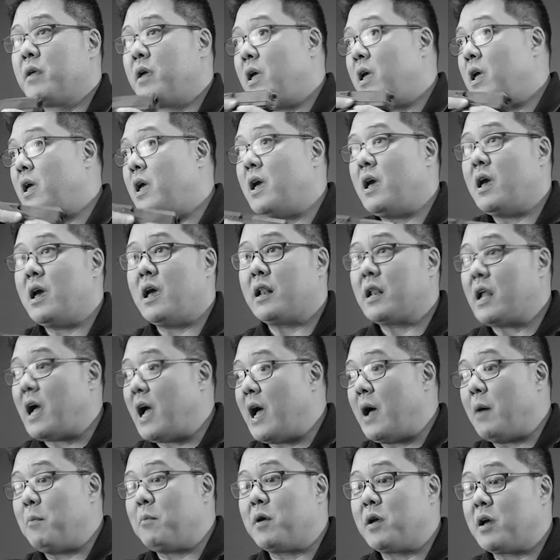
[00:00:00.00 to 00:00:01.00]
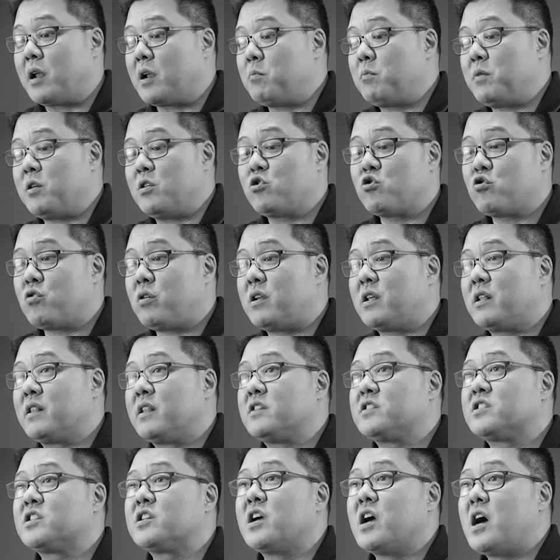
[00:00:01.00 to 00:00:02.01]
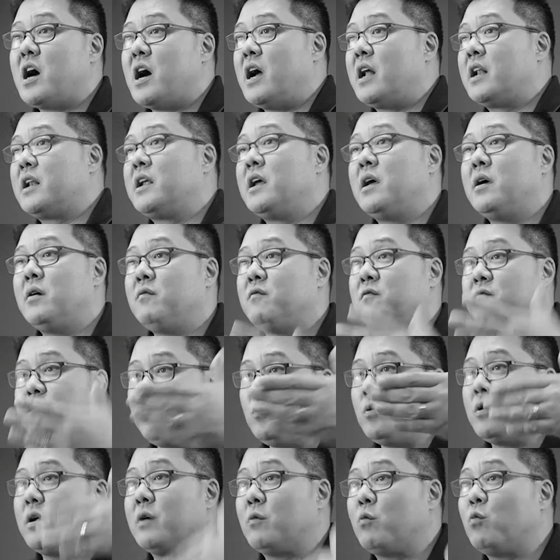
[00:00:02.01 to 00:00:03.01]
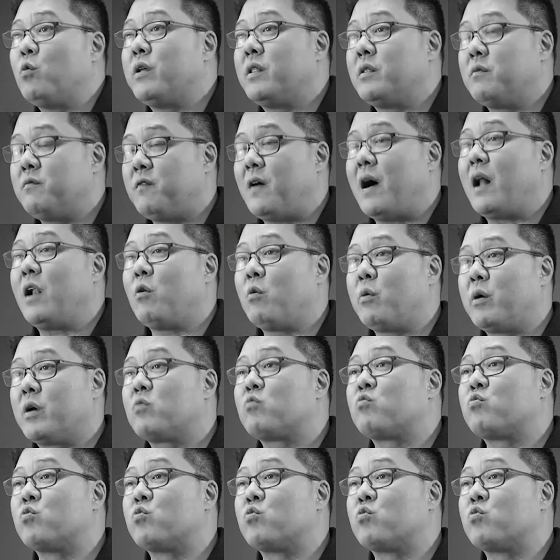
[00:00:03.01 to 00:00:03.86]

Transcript: and I'm going to be treating this gun, when following